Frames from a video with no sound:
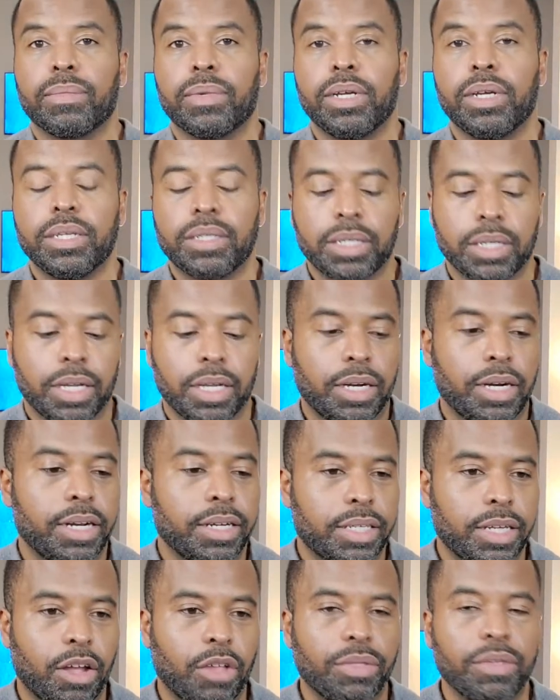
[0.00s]
It's, it
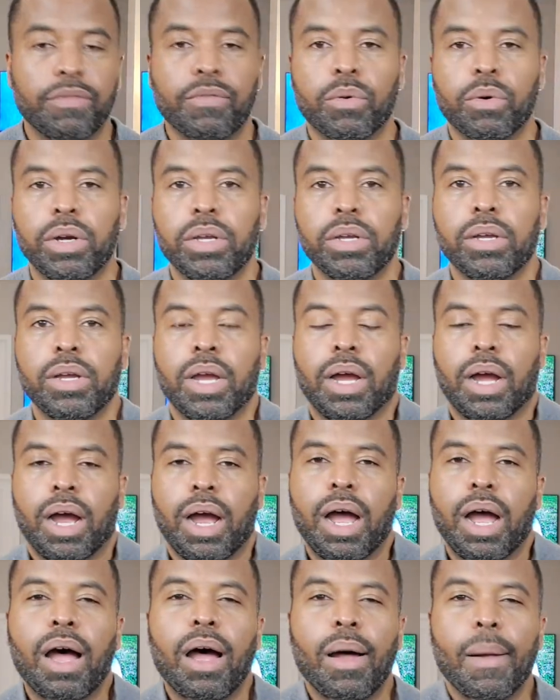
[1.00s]
is healthy for you.
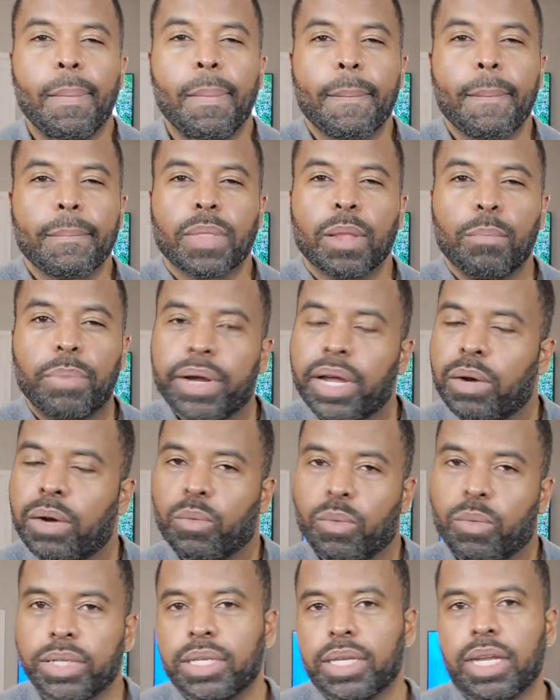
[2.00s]
Um, but
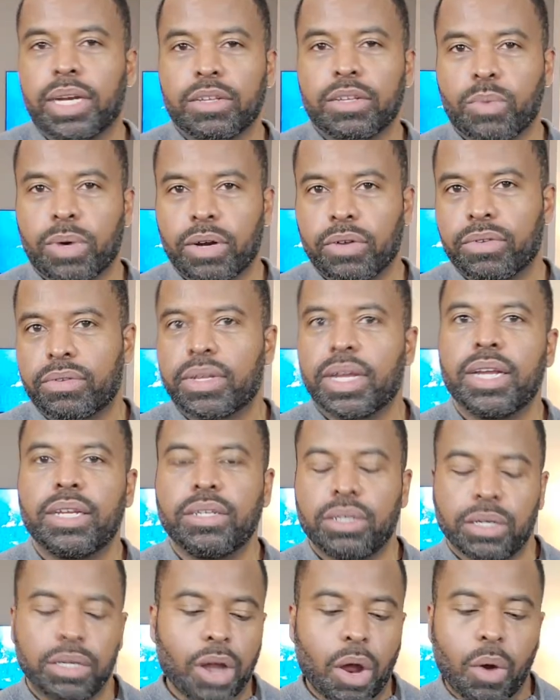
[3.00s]
once again, it's one of those
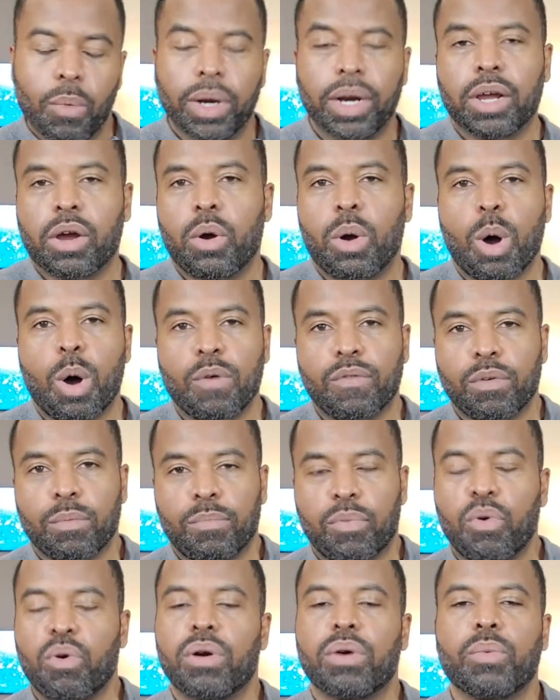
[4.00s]
things you don't want to go
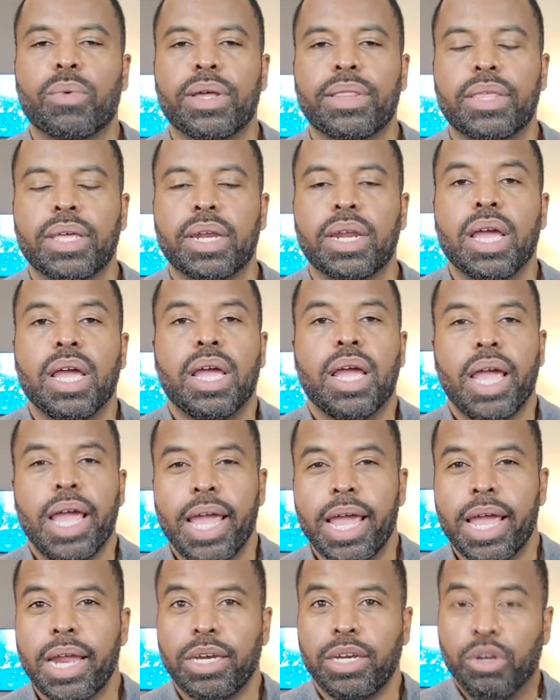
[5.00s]
overboard with it,
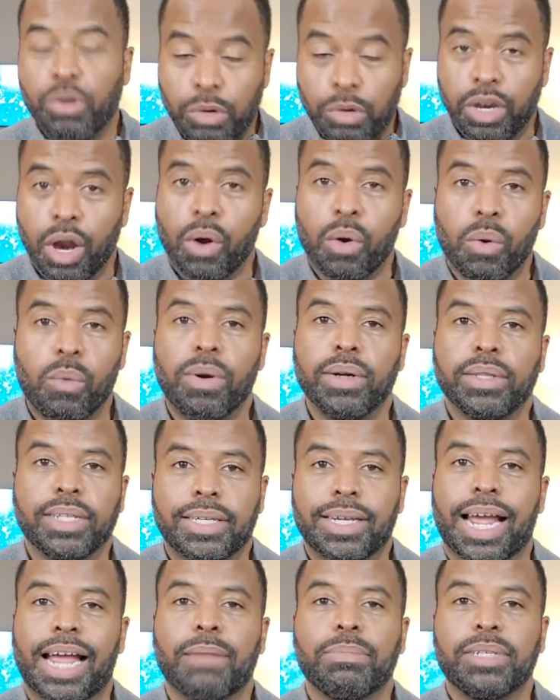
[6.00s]
and you don't want the
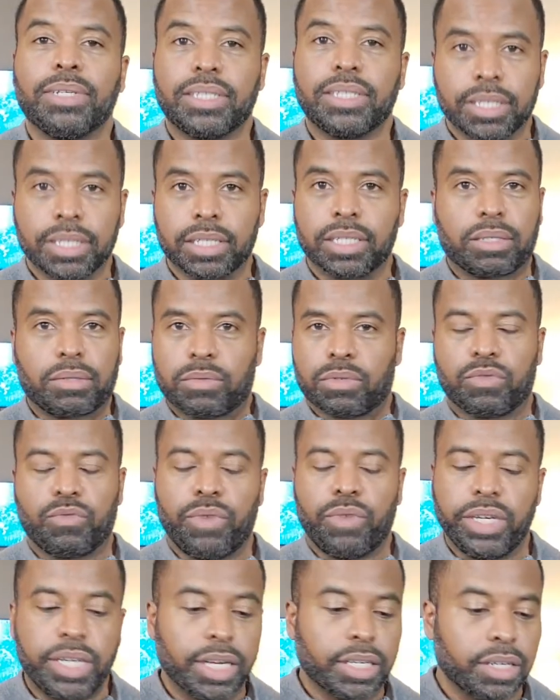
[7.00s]
type that's just
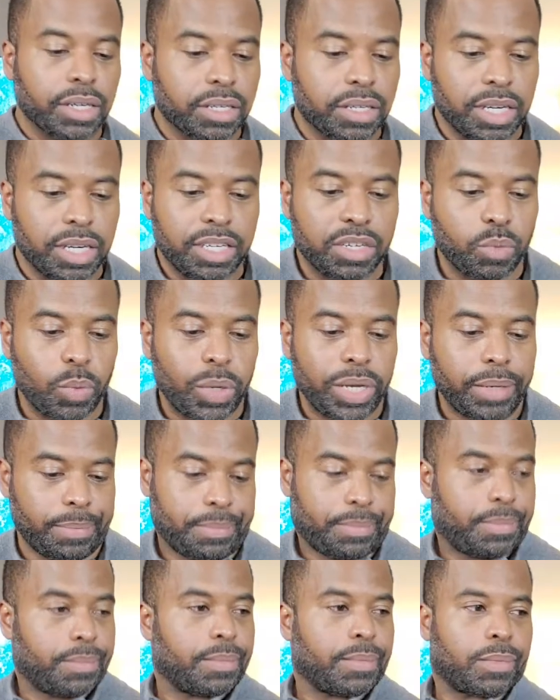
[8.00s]
ridiculously sweet.
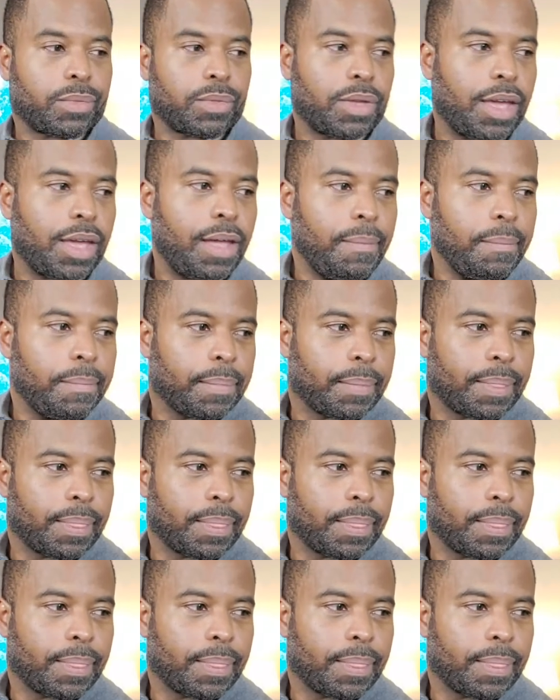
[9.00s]
Okay.